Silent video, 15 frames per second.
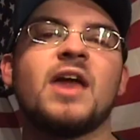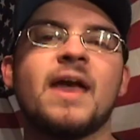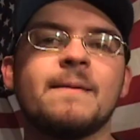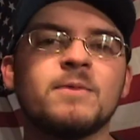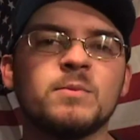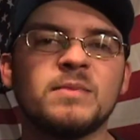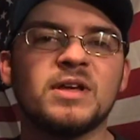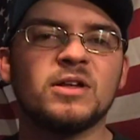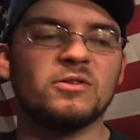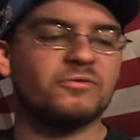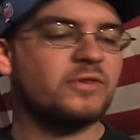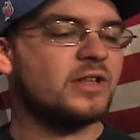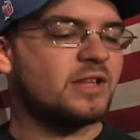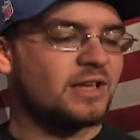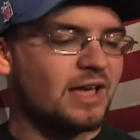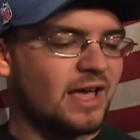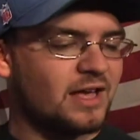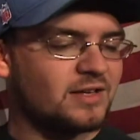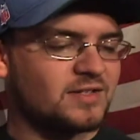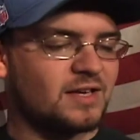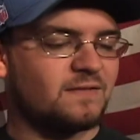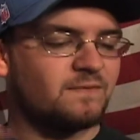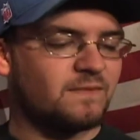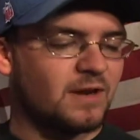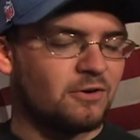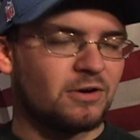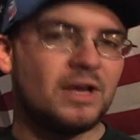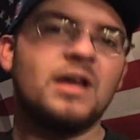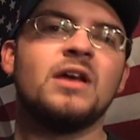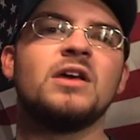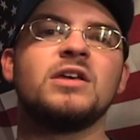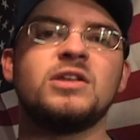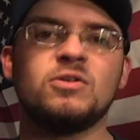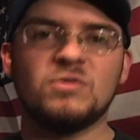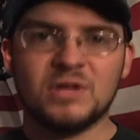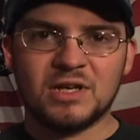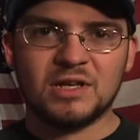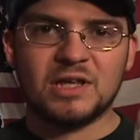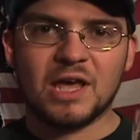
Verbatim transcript: chamomile really has a very unique